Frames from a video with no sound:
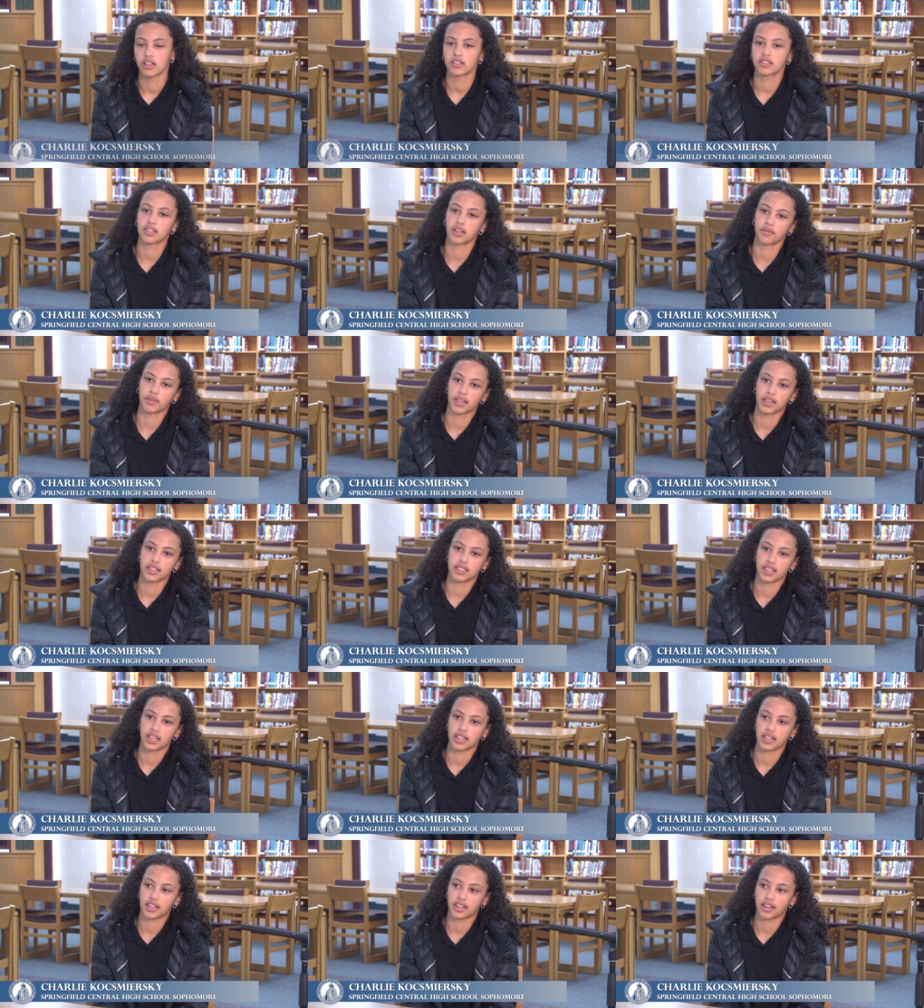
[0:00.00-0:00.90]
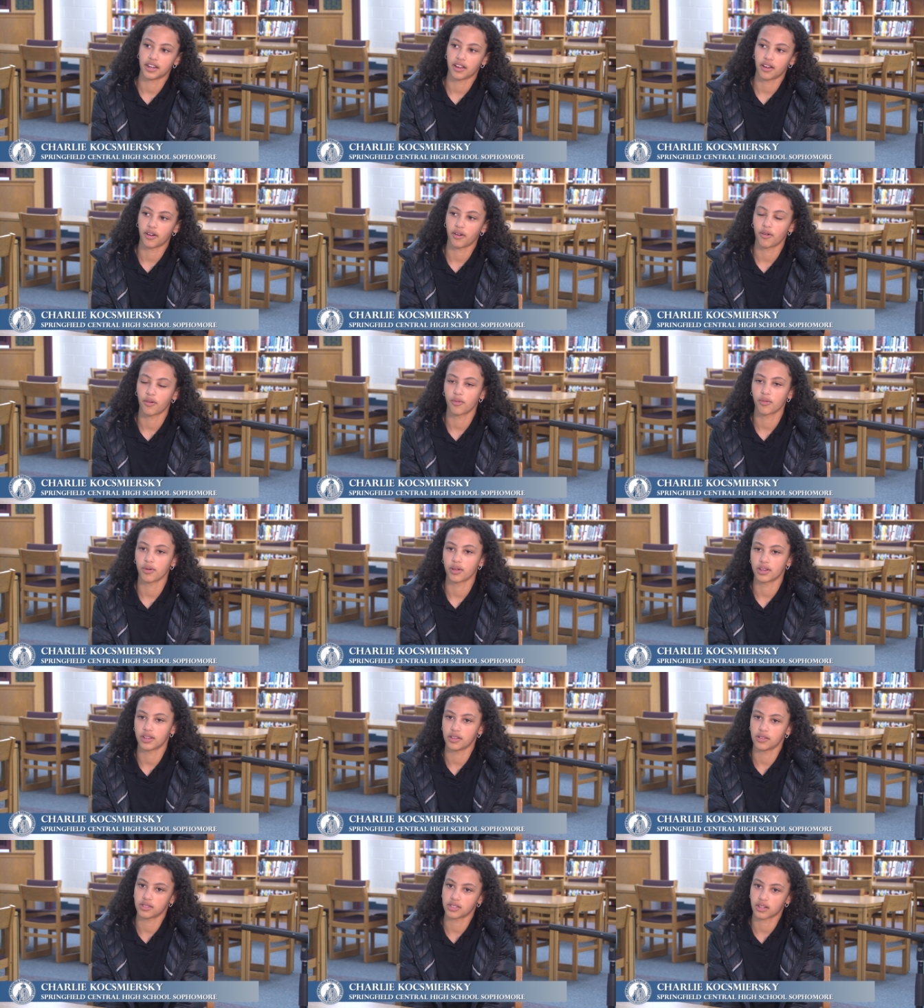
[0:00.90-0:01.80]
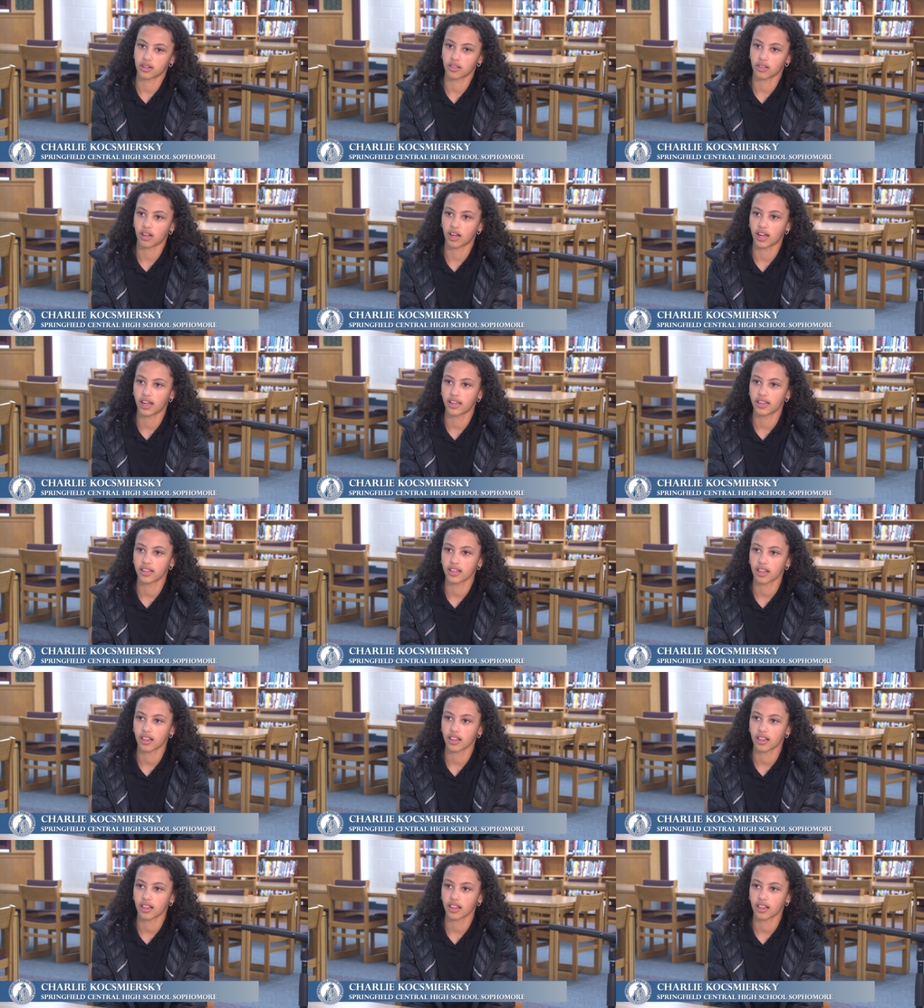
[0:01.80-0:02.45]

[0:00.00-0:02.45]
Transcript: some kids I didn't know would use it a lot.